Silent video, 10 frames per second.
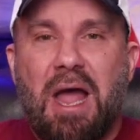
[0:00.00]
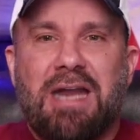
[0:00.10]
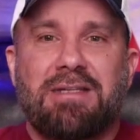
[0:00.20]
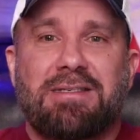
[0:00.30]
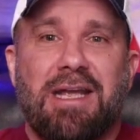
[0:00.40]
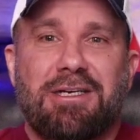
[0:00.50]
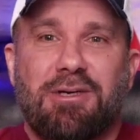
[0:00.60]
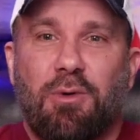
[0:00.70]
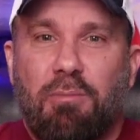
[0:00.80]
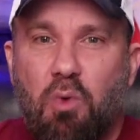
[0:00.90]
Biden said
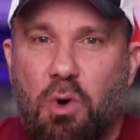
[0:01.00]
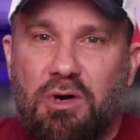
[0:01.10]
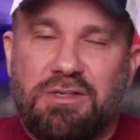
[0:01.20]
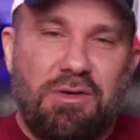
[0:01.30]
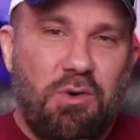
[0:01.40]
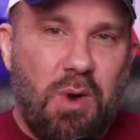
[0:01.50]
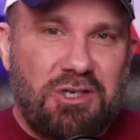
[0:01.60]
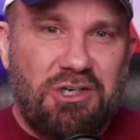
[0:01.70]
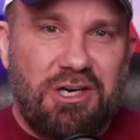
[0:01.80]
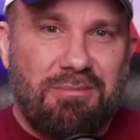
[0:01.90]
to reporters who
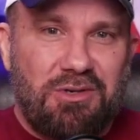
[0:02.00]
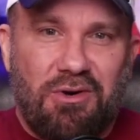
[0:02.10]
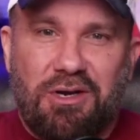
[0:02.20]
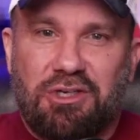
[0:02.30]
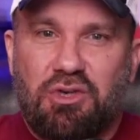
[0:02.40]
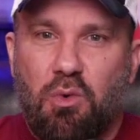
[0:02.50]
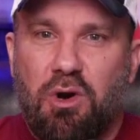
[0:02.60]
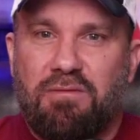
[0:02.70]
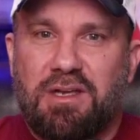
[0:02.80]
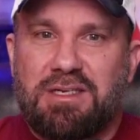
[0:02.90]
questioned him during a
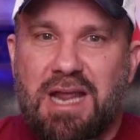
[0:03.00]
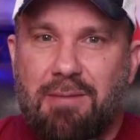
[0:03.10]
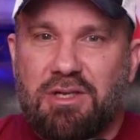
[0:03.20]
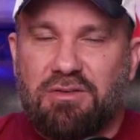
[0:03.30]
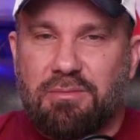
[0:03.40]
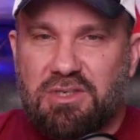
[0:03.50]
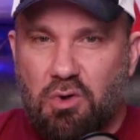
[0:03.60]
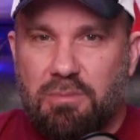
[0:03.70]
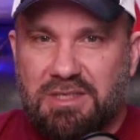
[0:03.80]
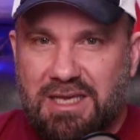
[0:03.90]
tour of the damage from the
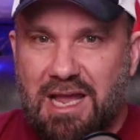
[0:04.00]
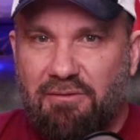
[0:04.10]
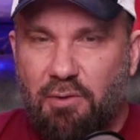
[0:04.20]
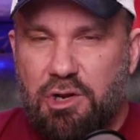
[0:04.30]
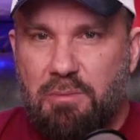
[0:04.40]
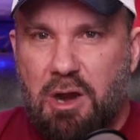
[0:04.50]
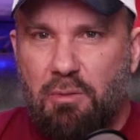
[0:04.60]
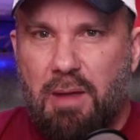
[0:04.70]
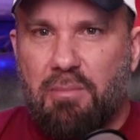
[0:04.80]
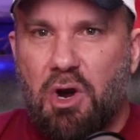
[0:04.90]
storms in California, you may
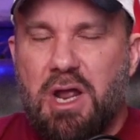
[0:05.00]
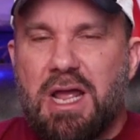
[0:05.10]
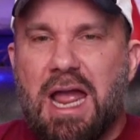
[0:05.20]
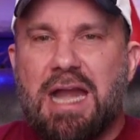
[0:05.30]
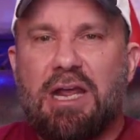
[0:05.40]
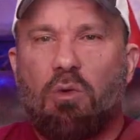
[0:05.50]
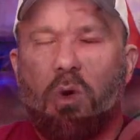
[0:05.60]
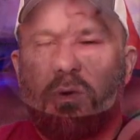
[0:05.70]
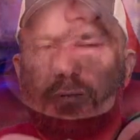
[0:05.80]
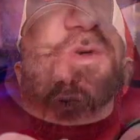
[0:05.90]
remember, and he
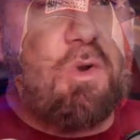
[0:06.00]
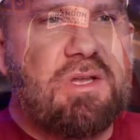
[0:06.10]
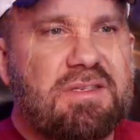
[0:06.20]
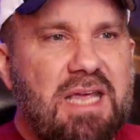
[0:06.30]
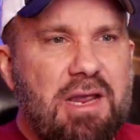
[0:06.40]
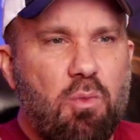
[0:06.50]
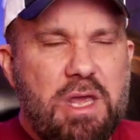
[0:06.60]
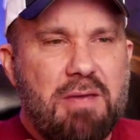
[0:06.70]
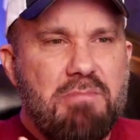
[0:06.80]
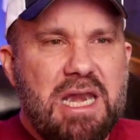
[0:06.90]
was quoted as saying,
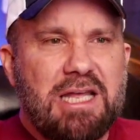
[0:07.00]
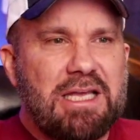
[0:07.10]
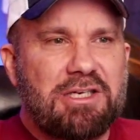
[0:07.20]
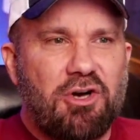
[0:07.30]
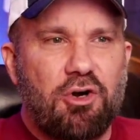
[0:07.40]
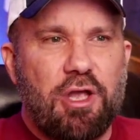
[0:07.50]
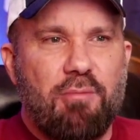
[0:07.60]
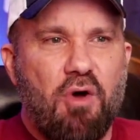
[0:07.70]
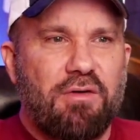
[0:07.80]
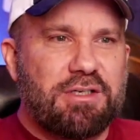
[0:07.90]
"We immediately turned
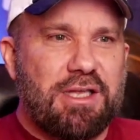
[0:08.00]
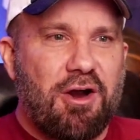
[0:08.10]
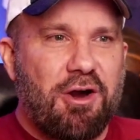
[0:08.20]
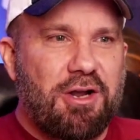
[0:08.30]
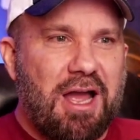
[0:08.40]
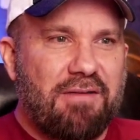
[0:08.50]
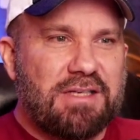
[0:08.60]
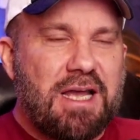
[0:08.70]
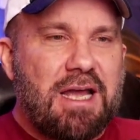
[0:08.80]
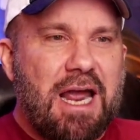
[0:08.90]
them over to the
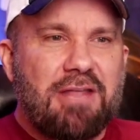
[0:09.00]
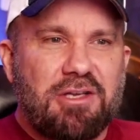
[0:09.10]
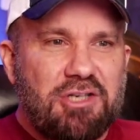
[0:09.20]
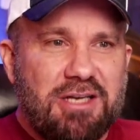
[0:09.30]
archives and